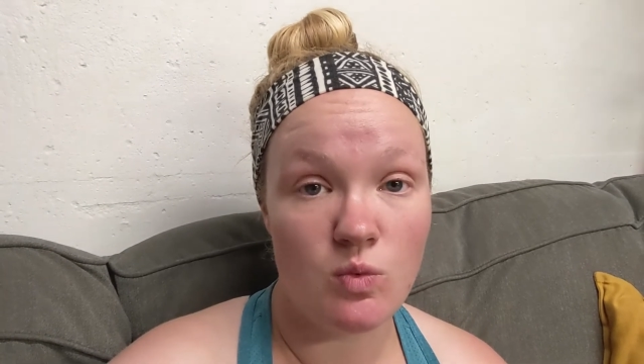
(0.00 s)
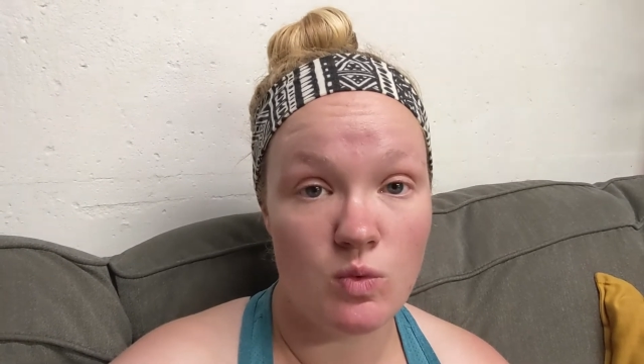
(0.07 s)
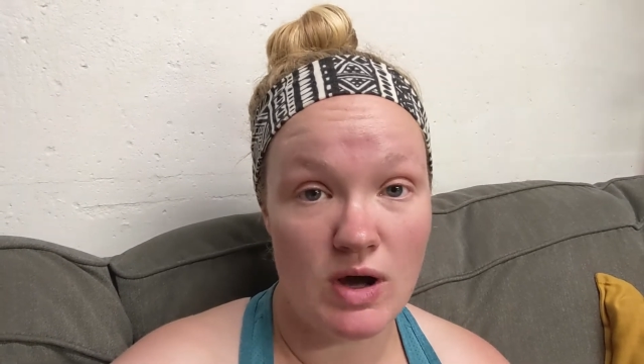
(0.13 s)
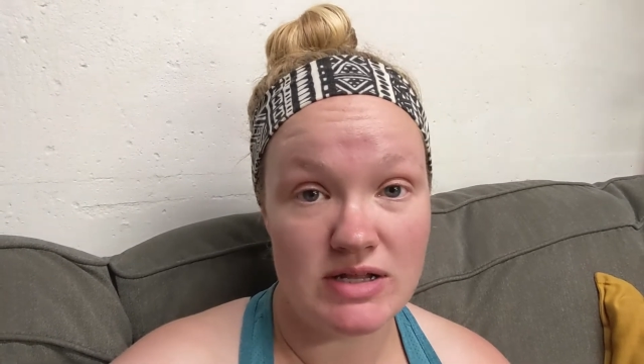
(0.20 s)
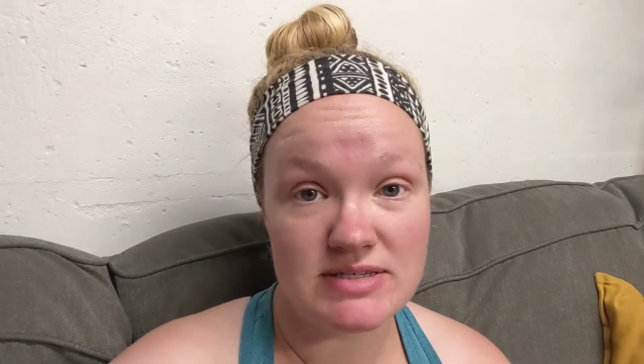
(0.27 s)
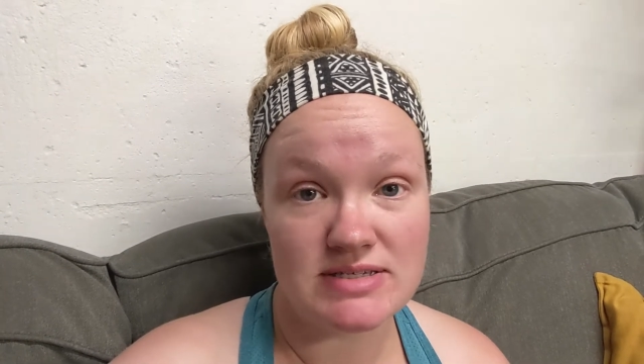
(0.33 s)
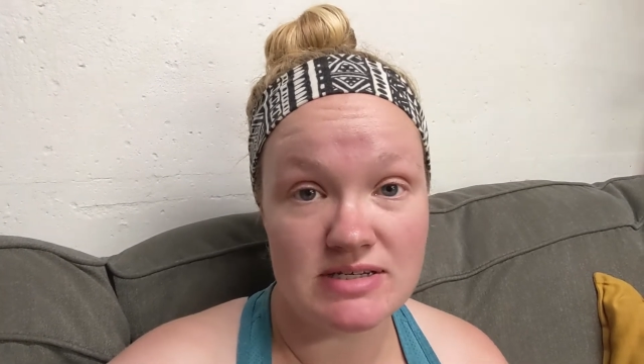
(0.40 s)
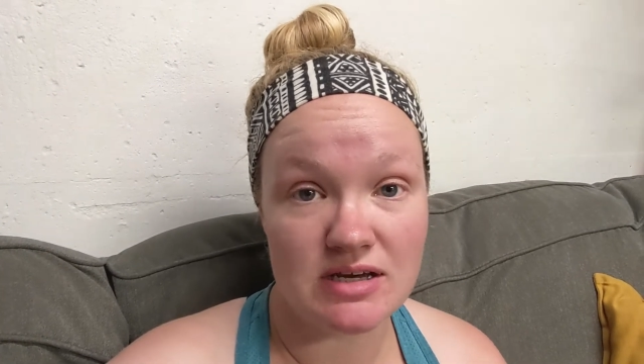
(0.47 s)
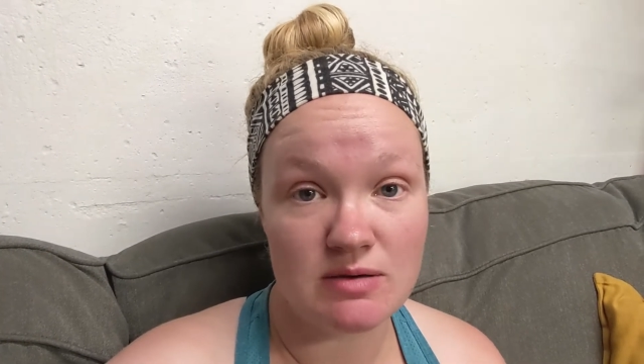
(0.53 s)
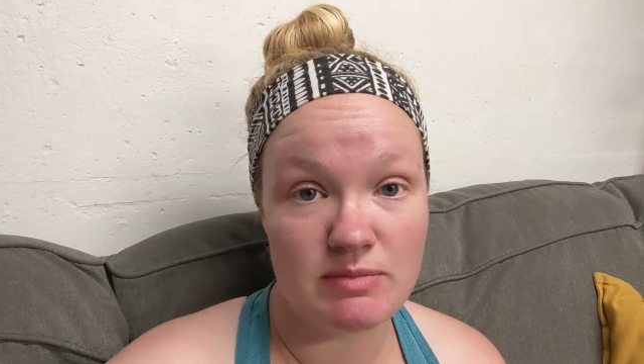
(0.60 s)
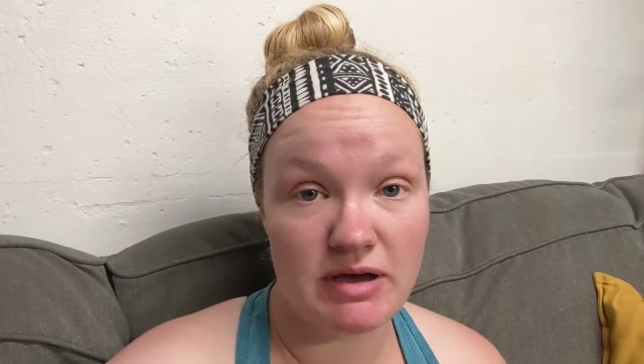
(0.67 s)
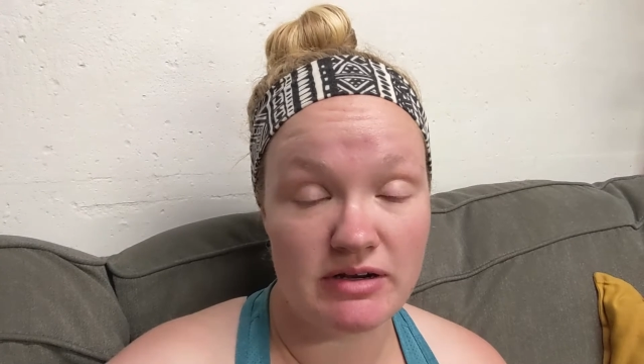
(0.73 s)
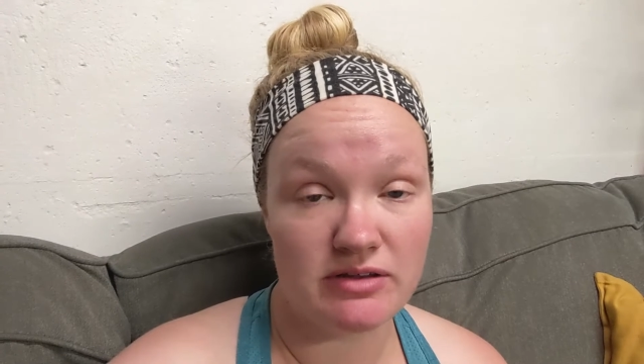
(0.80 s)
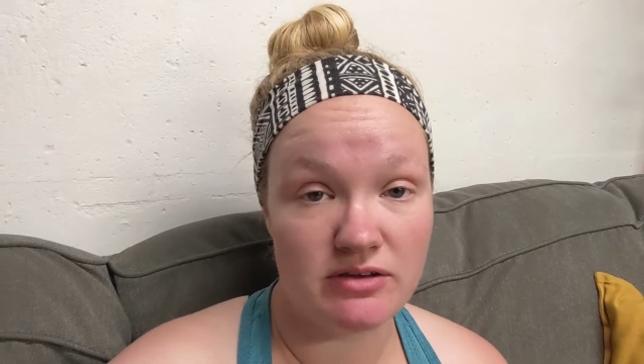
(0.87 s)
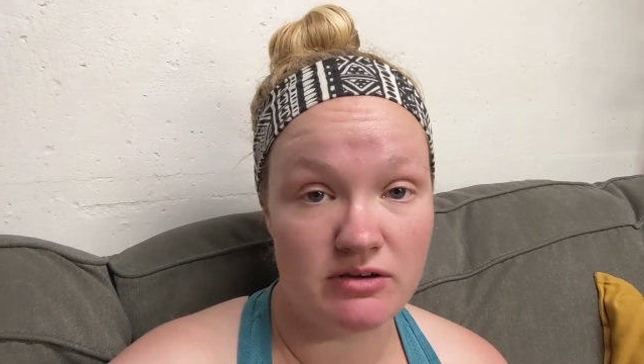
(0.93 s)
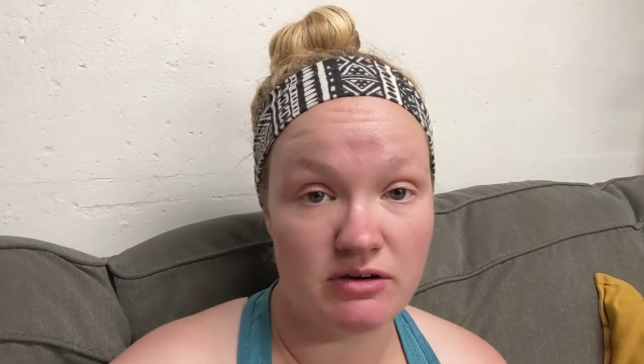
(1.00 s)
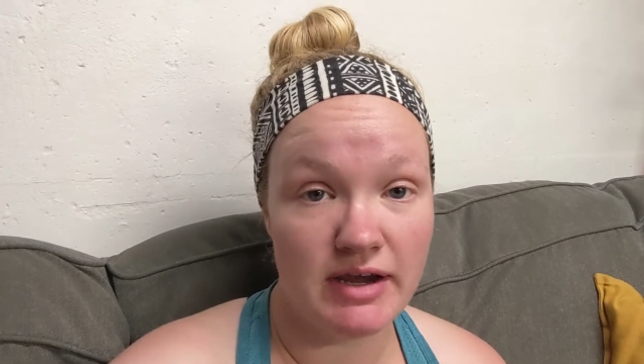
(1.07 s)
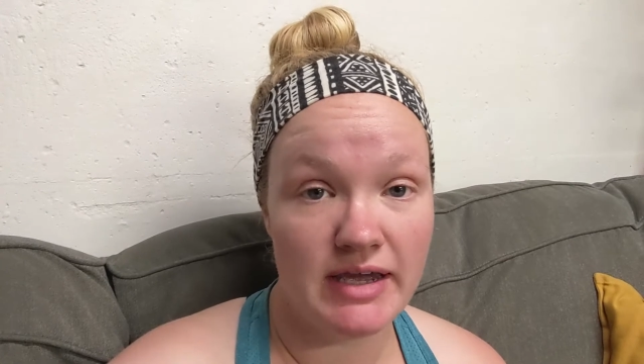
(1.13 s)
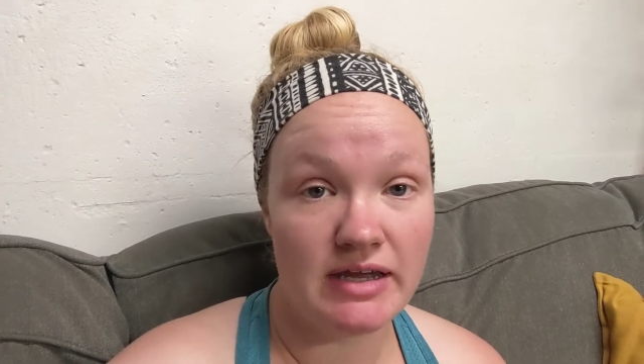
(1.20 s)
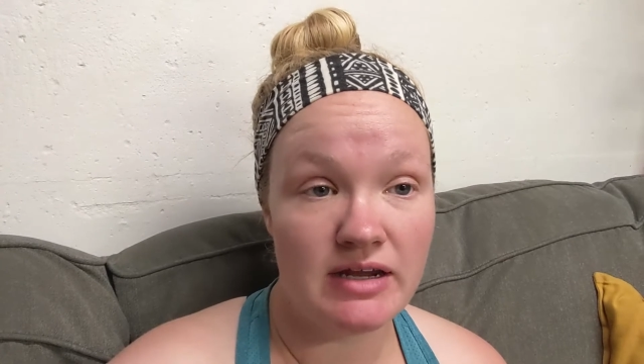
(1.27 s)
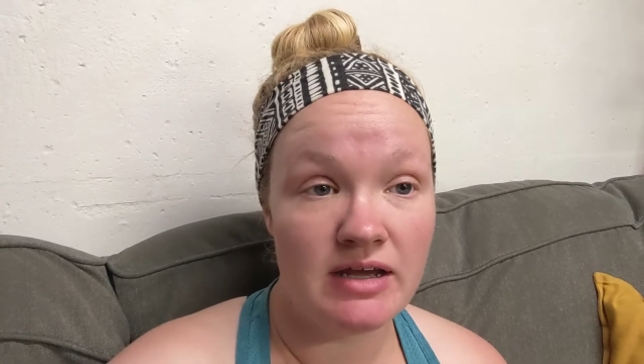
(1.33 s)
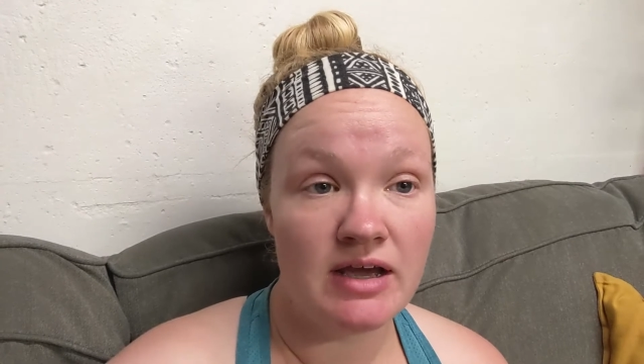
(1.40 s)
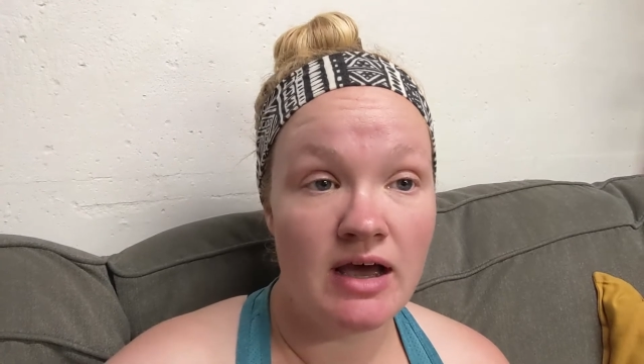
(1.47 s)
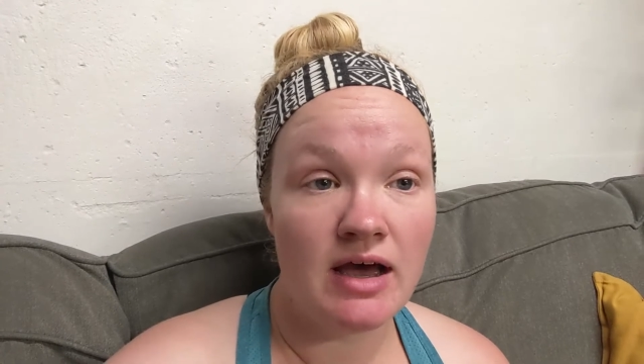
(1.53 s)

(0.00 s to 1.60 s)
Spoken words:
wants to come out of the crate,